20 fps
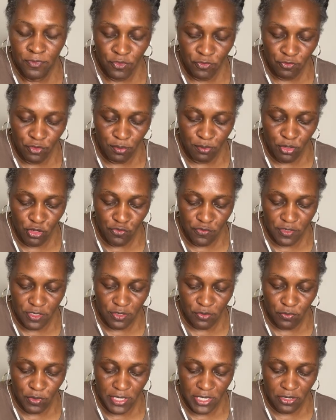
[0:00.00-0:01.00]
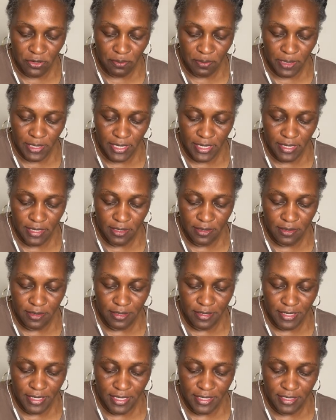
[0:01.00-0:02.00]
removing a weaker plant and
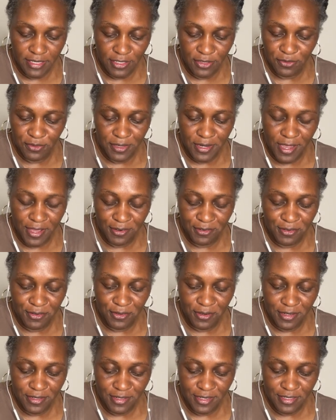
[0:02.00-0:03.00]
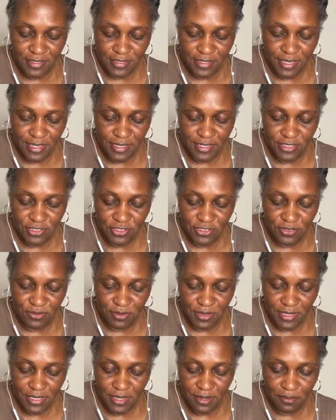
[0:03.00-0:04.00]
letting another one, I don't know, I just got issues
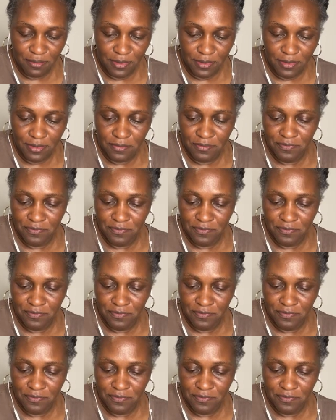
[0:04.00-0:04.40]
with that, but